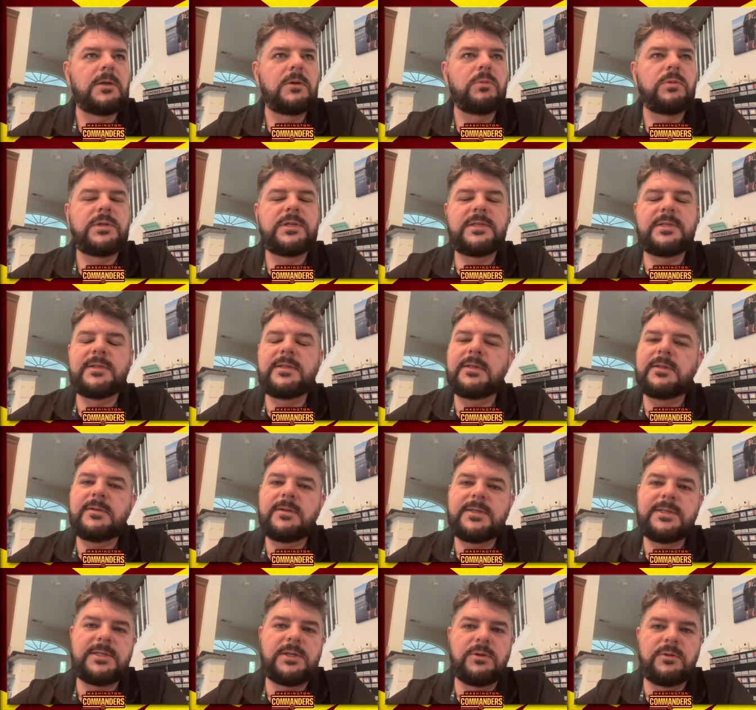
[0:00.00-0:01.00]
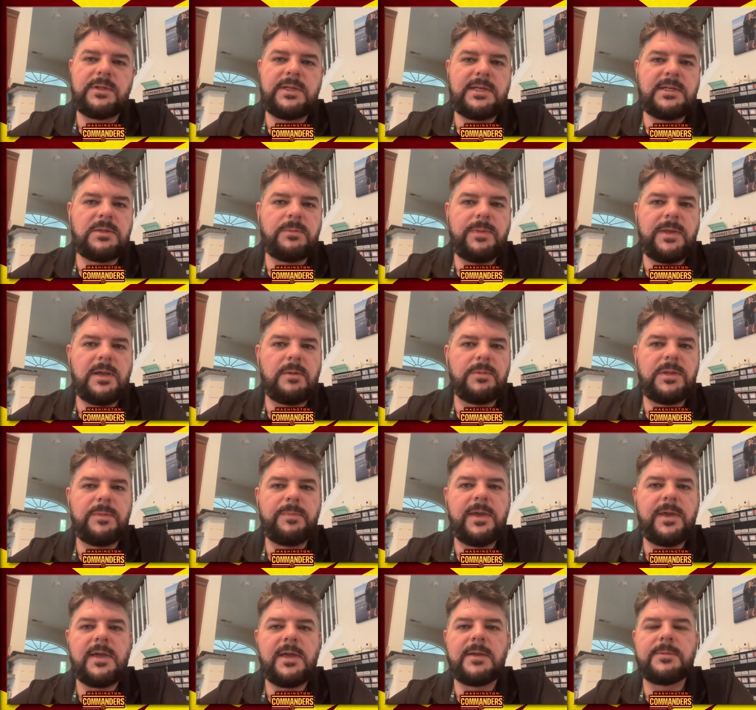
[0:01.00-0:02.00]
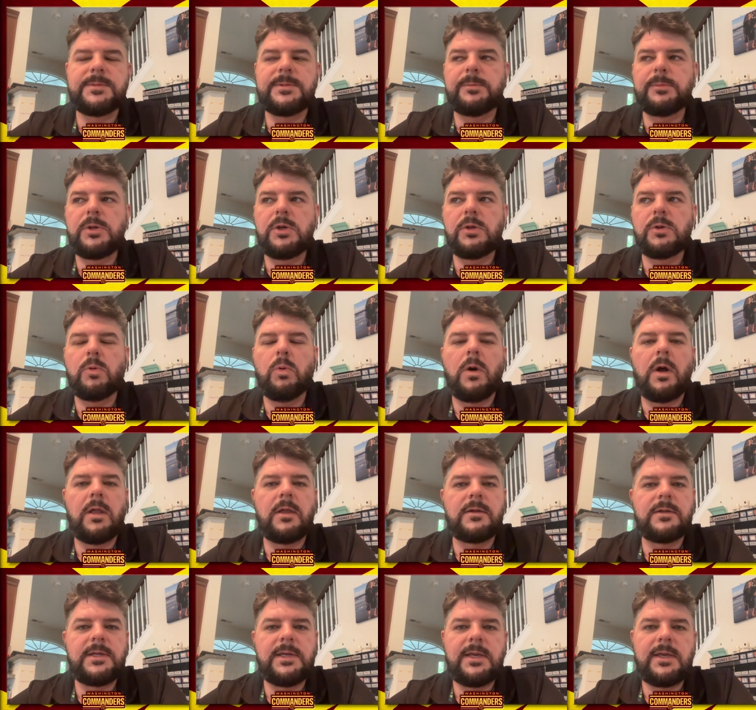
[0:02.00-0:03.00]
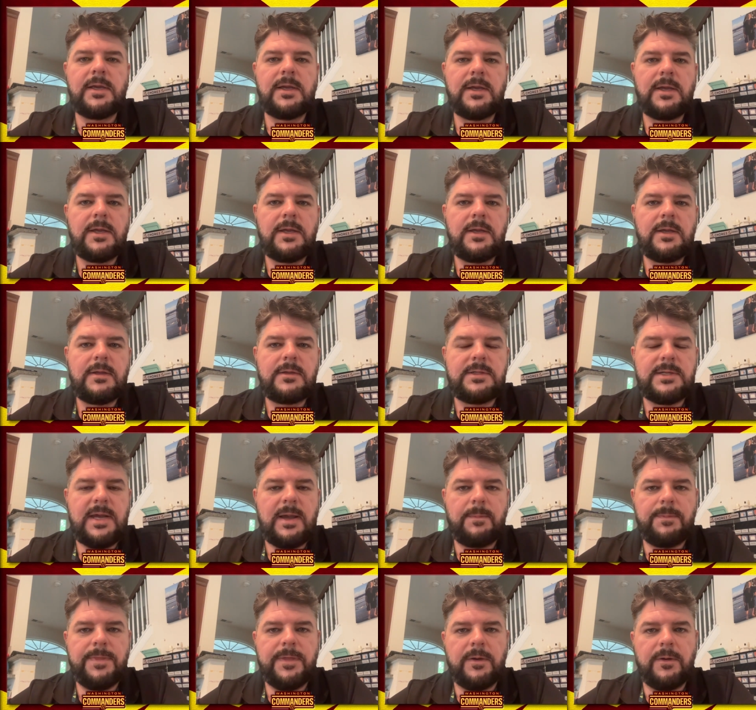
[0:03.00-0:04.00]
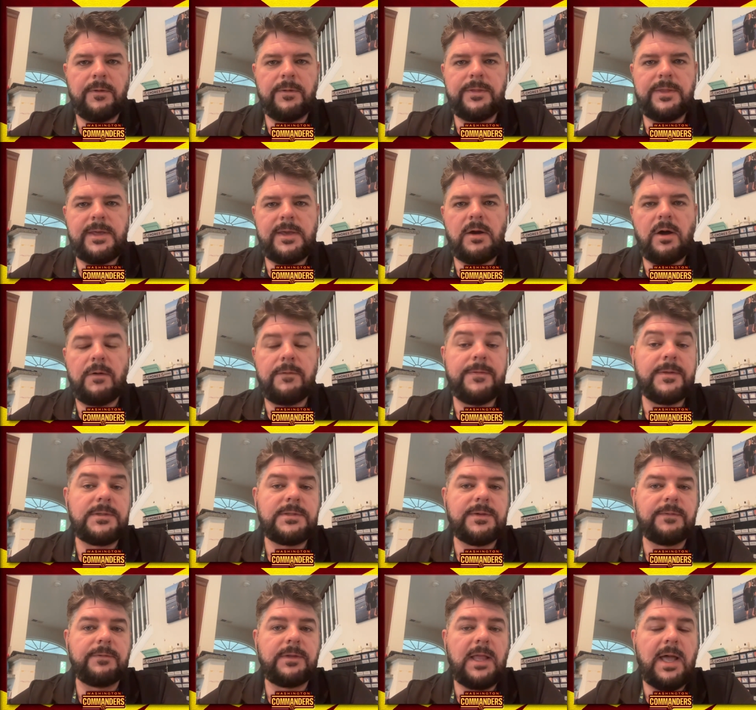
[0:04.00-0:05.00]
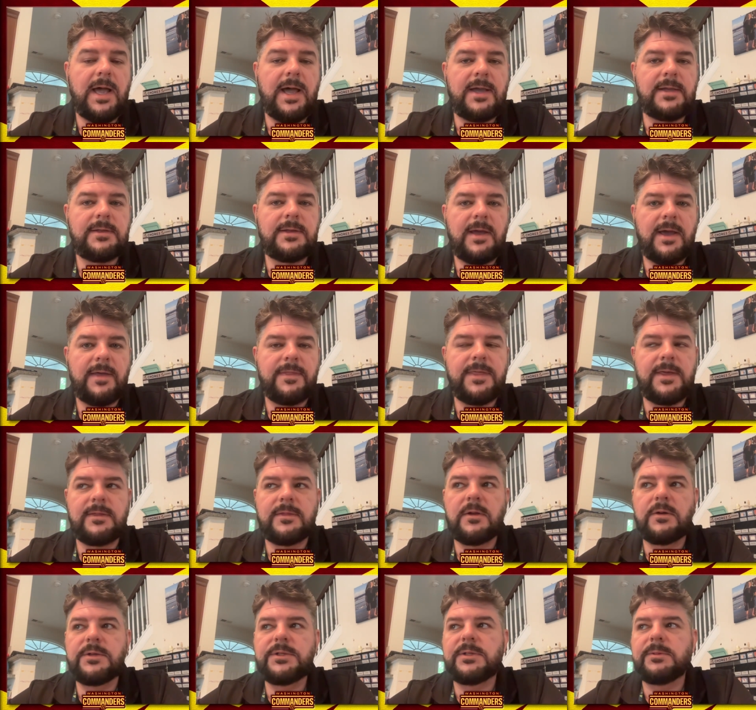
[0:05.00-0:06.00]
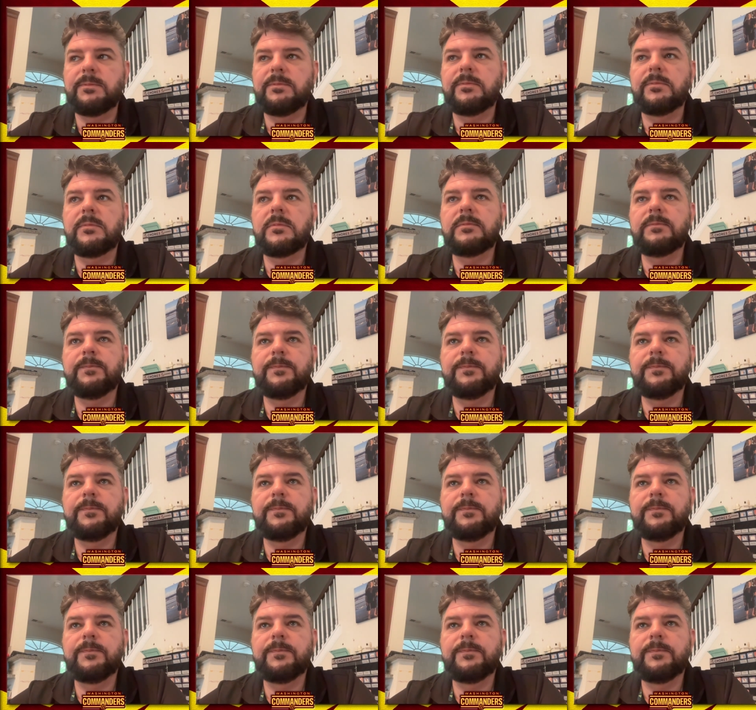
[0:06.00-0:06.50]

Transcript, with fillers: we still need to be able to pick up some good quality depth on the offensive line i think there's some